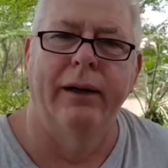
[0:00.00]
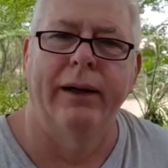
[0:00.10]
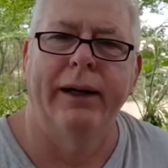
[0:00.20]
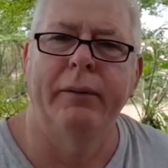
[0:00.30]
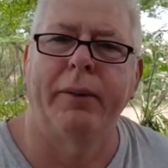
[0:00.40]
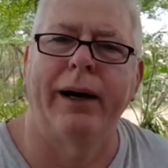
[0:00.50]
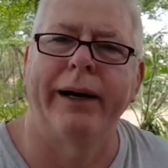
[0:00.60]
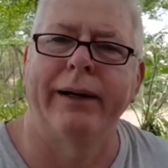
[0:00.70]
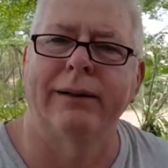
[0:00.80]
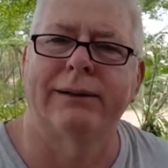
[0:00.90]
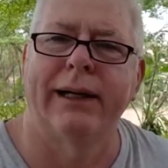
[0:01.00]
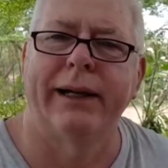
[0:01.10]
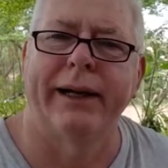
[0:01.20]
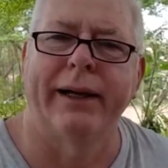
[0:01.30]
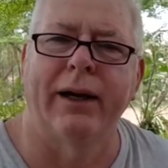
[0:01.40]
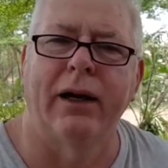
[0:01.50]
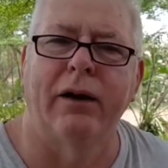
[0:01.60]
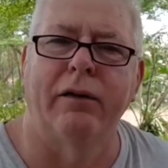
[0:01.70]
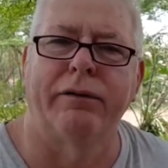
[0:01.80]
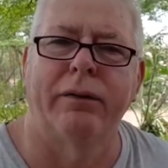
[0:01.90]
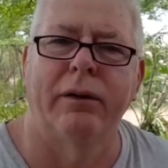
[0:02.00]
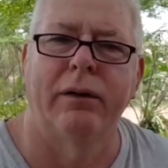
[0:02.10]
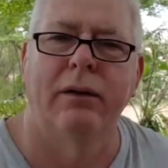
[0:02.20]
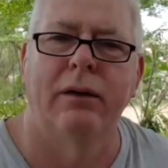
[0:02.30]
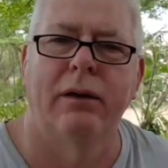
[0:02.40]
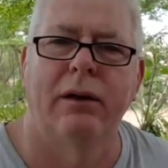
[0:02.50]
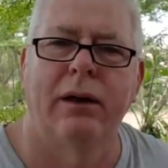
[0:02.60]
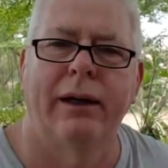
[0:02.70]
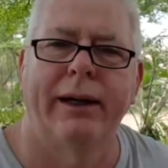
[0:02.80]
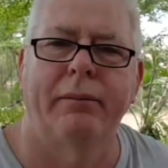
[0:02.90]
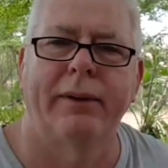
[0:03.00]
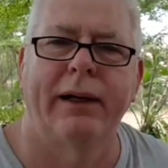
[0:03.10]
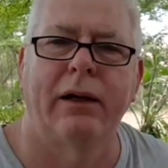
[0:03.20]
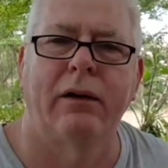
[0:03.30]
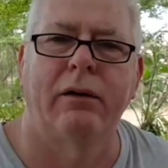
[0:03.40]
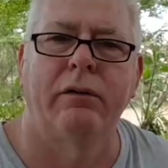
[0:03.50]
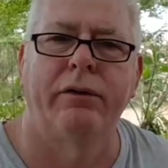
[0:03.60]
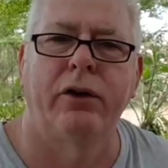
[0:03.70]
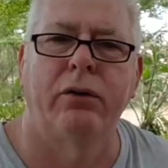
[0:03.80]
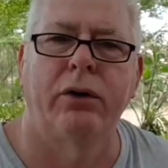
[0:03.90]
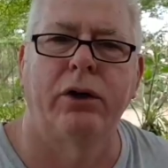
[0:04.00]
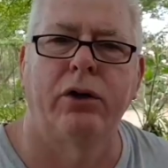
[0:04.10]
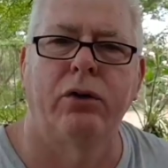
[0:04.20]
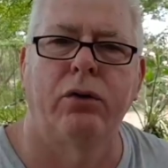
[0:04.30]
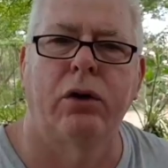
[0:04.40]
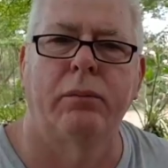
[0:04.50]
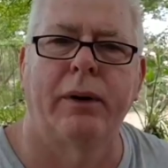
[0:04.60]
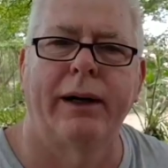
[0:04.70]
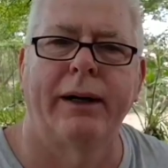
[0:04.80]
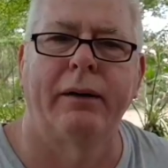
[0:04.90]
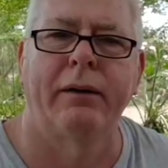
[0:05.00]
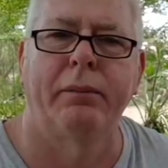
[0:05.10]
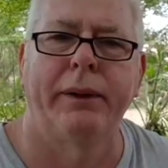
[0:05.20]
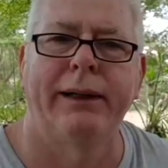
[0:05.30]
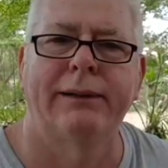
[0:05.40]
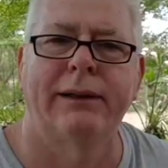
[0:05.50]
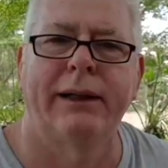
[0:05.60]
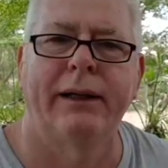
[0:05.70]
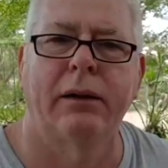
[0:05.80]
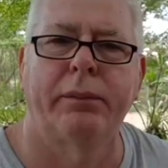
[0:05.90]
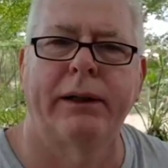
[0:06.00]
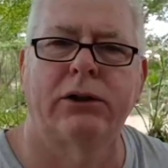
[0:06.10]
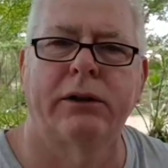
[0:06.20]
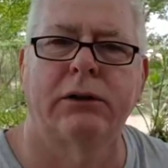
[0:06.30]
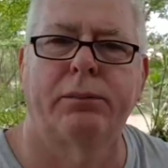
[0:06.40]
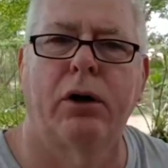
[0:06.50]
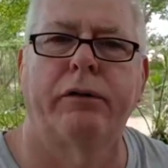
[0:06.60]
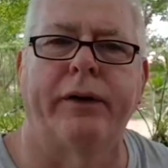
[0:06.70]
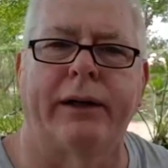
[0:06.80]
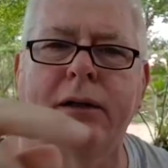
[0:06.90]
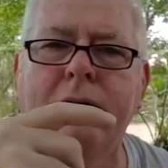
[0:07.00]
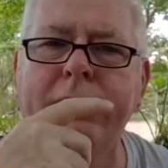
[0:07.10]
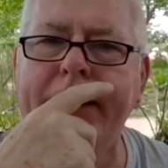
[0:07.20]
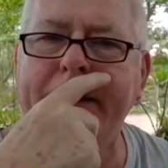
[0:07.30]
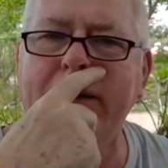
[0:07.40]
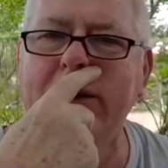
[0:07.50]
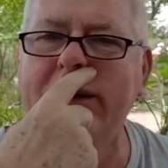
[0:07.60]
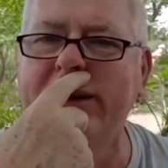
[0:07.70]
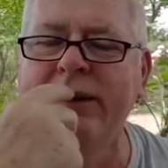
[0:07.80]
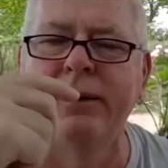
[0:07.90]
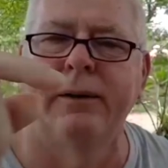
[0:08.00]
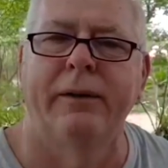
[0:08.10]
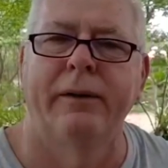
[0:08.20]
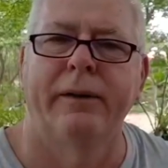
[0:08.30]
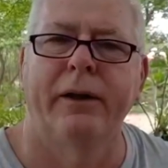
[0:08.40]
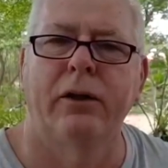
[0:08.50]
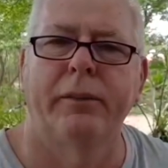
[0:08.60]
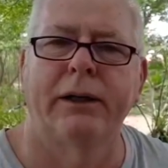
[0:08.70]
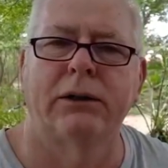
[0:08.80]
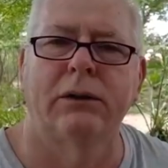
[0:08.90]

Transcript: In my studying of, I am now viewing you on my PC. The picture is perfect. Okay, good. Thank you, Mitch.